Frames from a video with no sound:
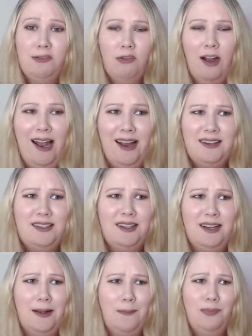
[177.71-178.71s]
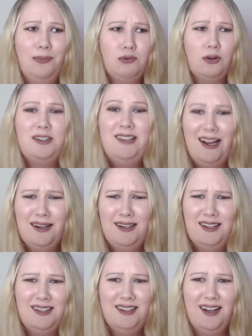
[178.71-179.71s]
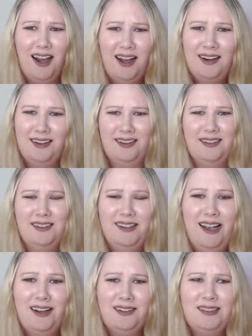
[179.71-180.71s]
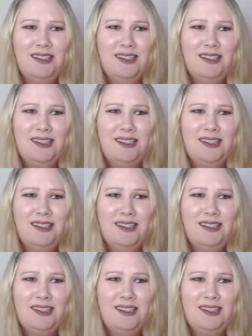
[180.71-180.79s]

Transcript: right to protect his garden, yet